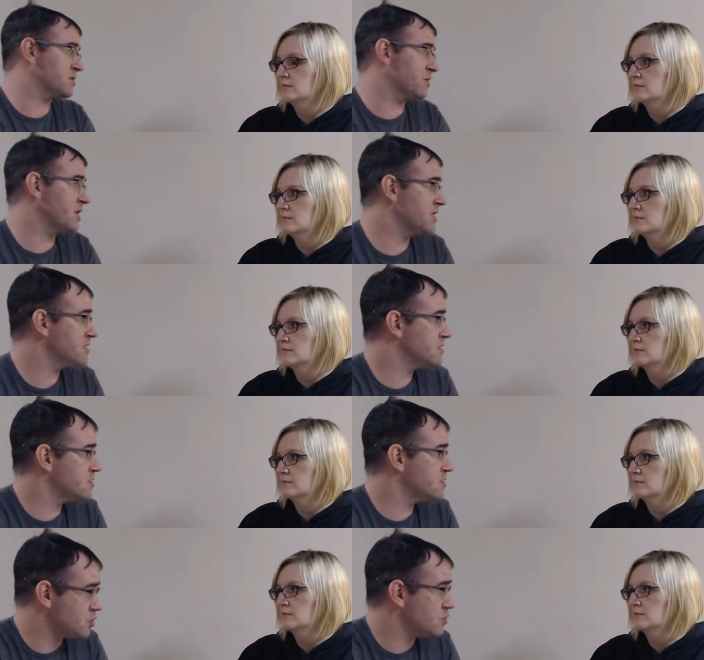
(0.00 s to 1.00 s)
Speaker 1: when he is
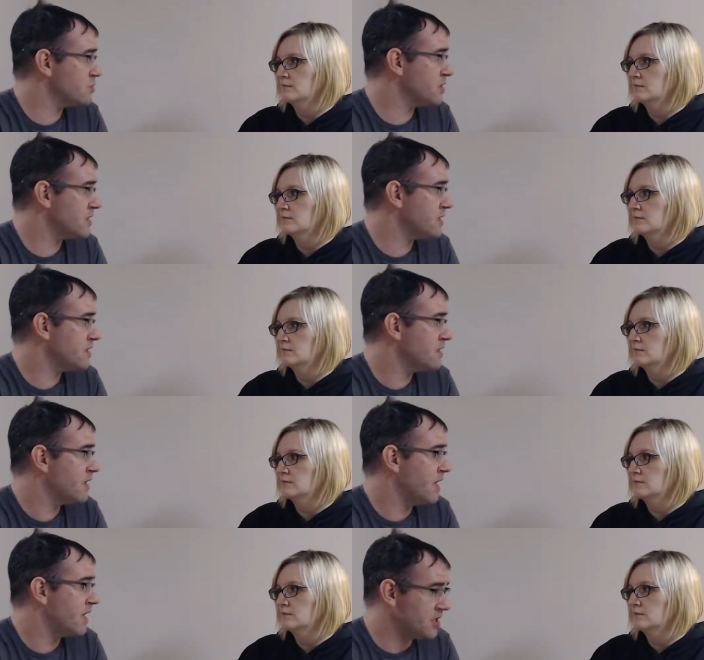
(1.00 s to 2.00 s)
truly
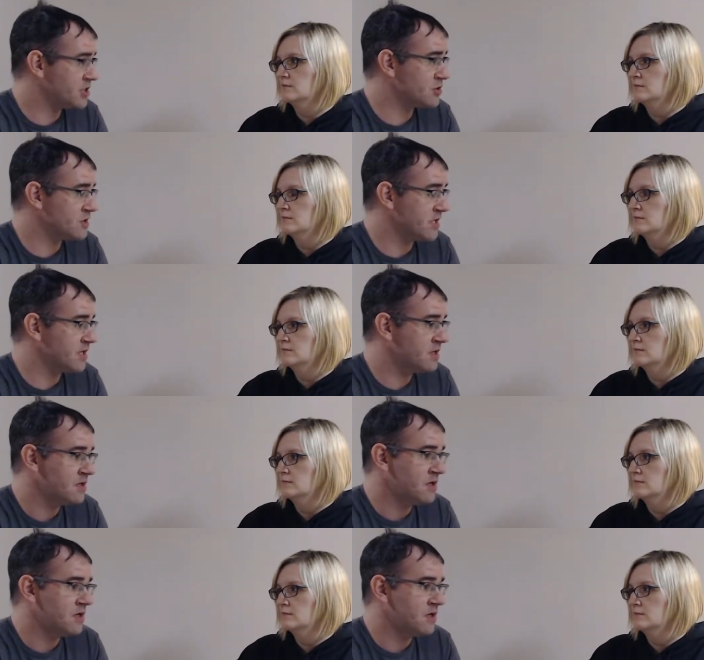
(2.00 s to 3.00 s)
and utterly
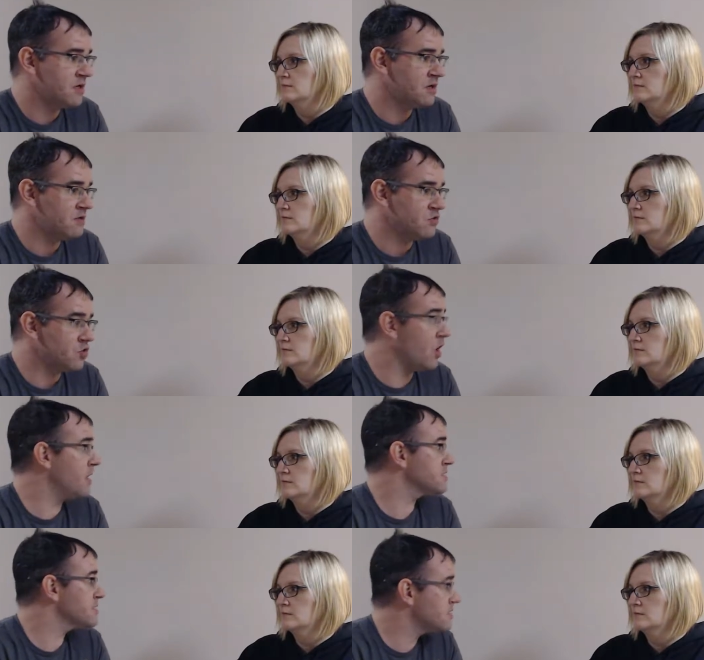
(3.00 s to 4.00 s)

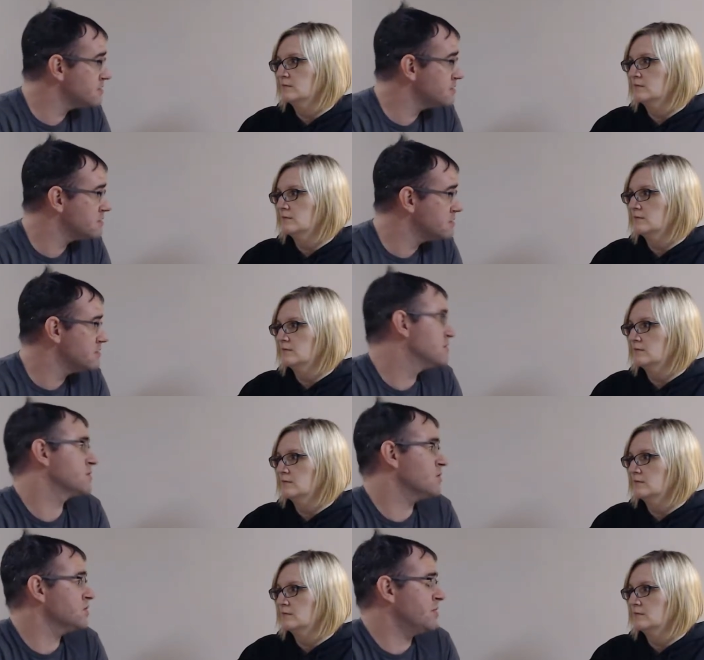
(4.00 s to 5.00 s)
lost,
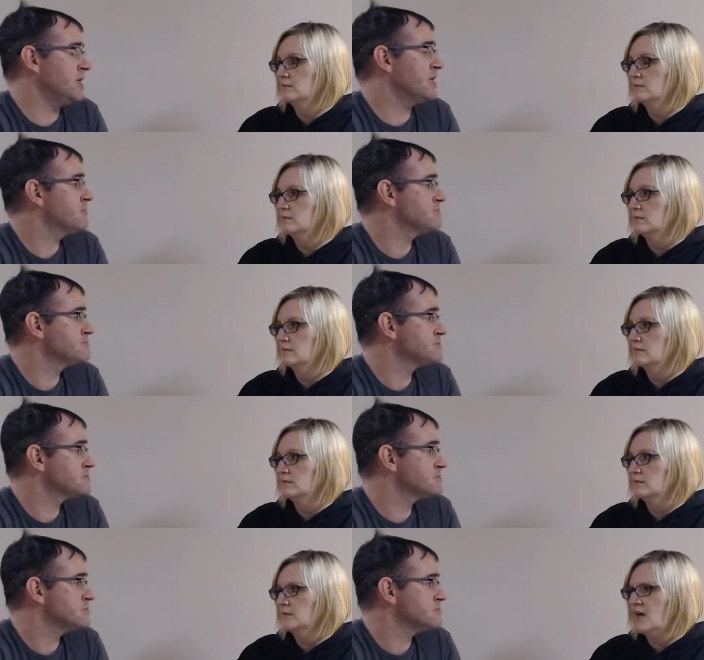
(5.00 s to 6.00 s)
so to speak.
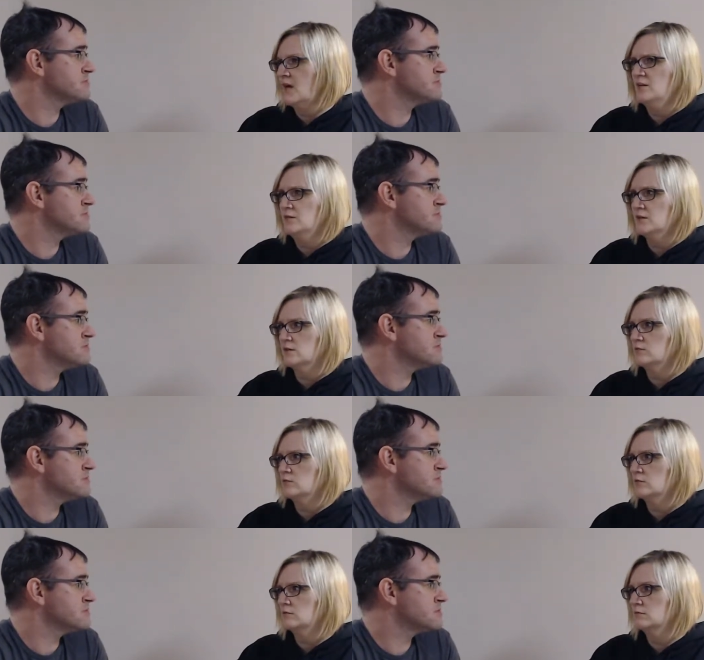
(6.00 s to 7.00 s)
Speaker 2: I don't think that's
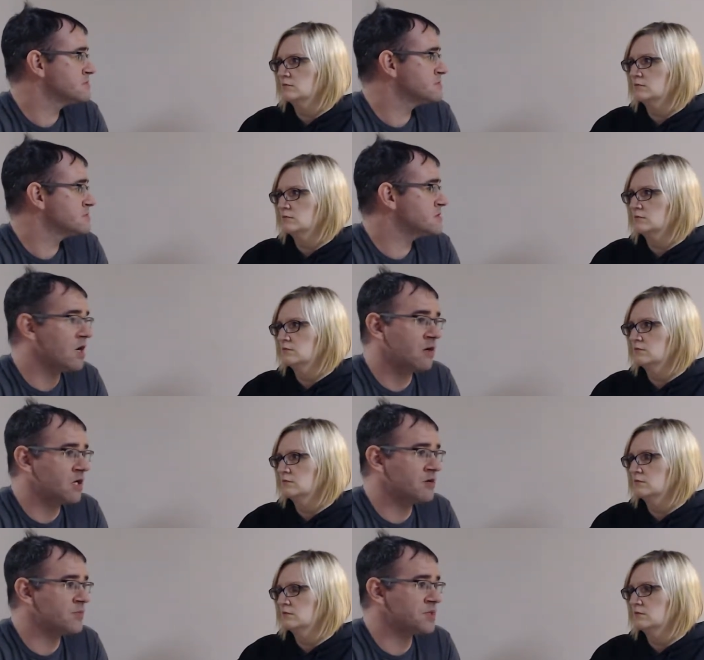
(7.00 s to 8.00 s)
true.
Speaker 1: Oh,
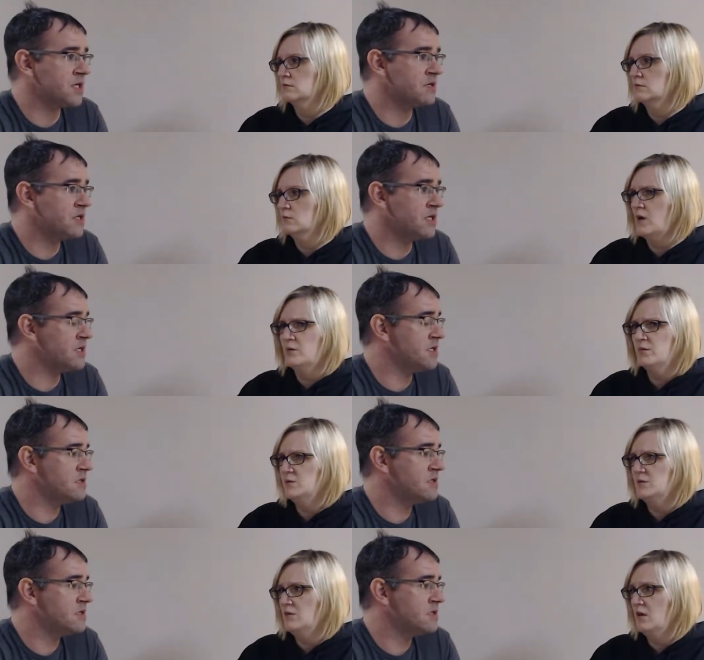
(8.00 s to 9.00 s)
100%. He, Why would
Speaker 2: he
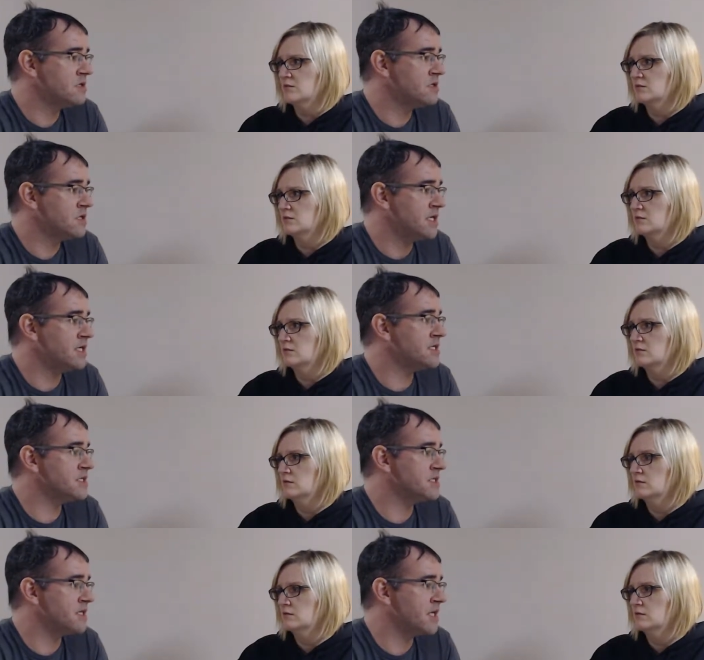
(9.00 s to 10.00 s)
be lost?
Speaker 1: He
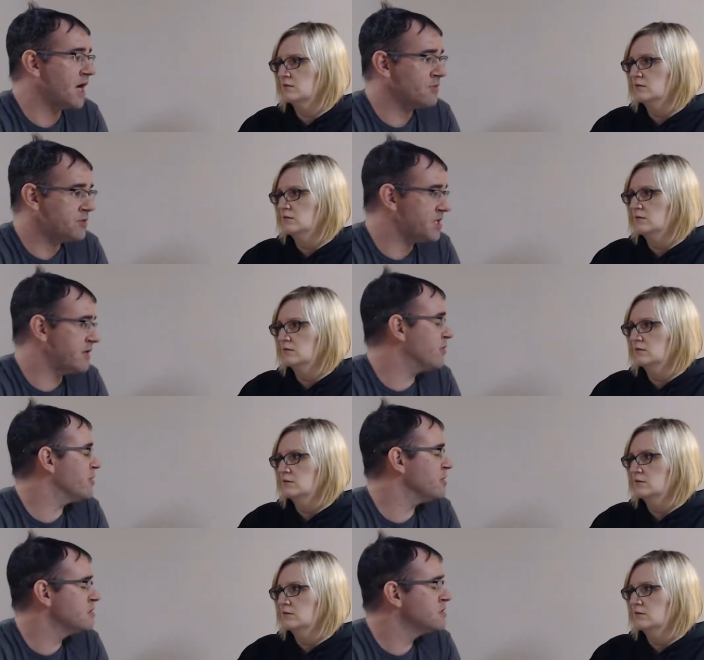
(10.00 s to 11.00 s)
is not redeemable.